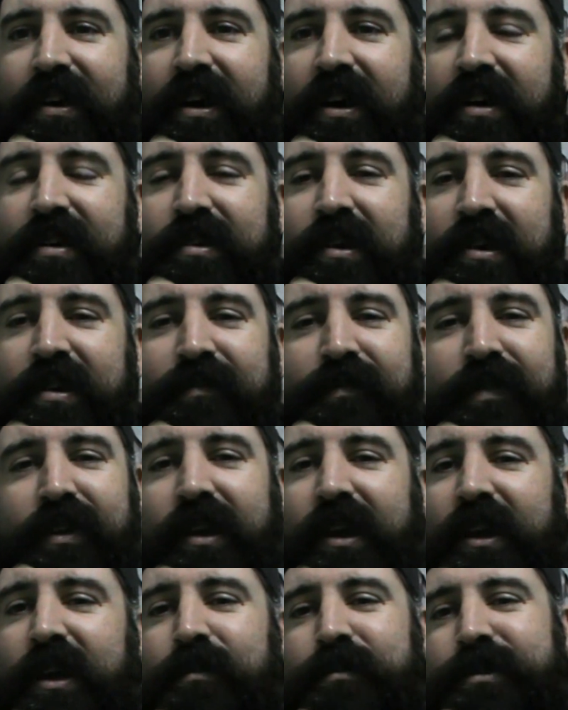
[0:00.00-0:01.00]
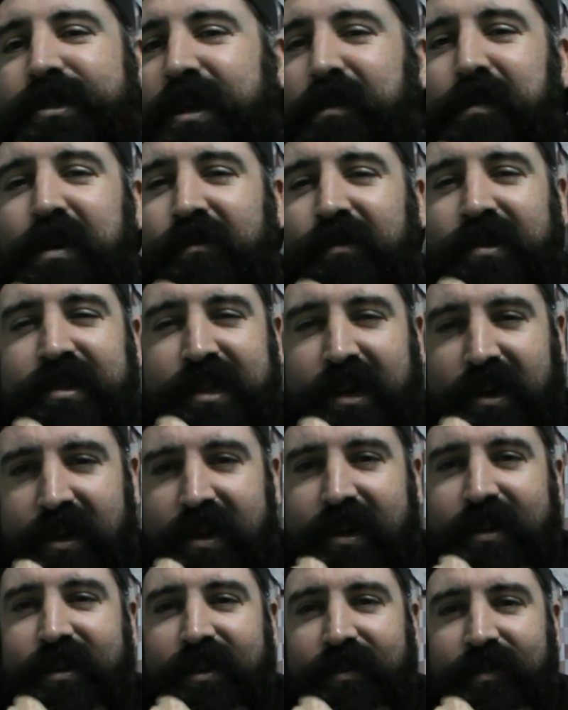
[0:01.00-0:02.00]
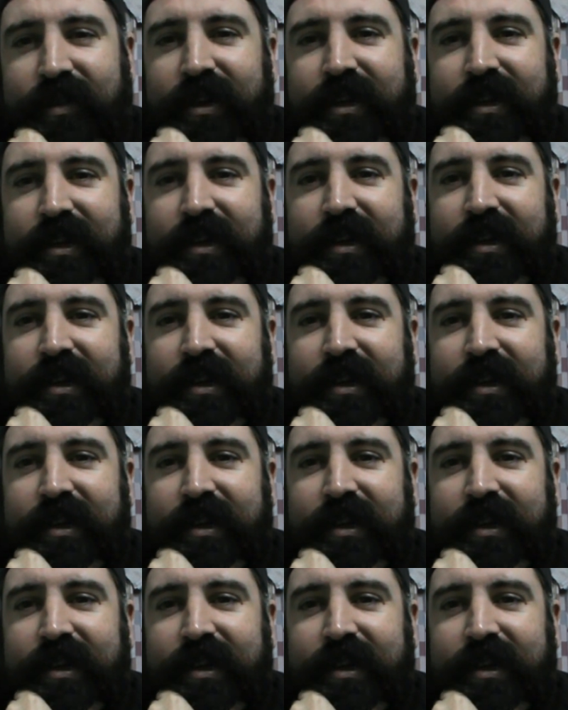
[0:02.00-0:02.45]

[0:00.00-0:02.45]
I feel like I'm semi-retired living here,